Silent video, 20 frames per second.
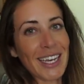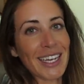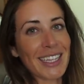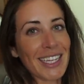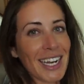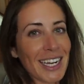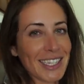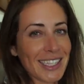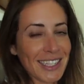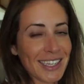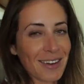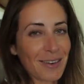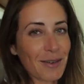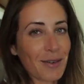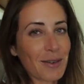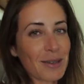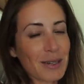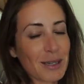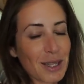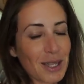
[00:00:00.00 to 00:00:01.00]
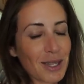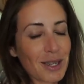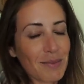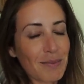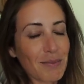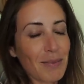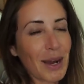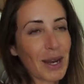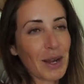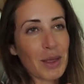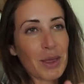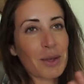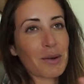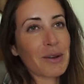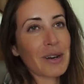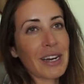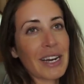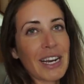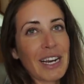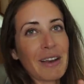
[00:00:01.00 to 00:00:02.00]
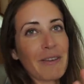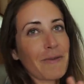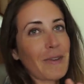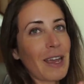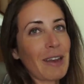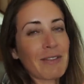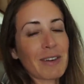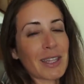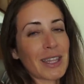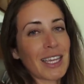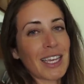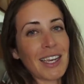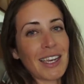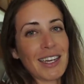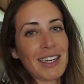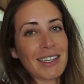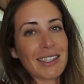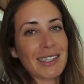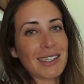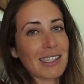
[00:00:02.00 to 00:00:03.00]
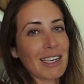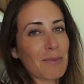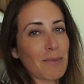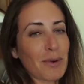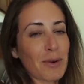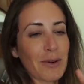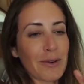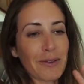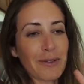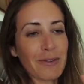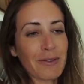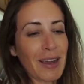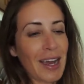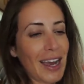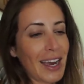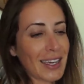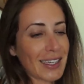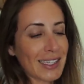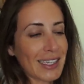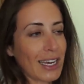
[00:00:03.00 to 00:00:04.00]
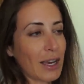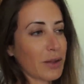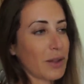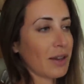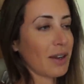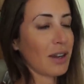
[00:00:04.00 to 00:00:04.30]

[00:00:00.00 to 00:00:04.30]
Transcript: And that's my three favorite things: simple, fast, healthy.